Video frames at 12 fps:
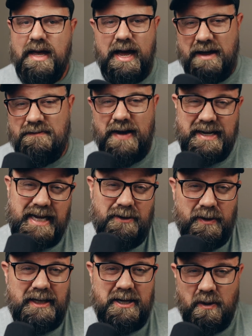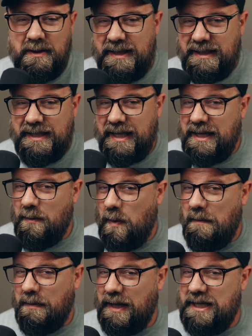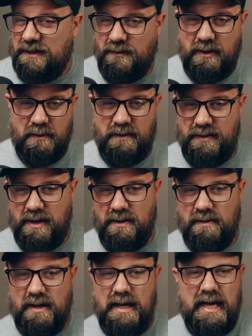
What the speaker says: In fact, I'd really only send them one place for the review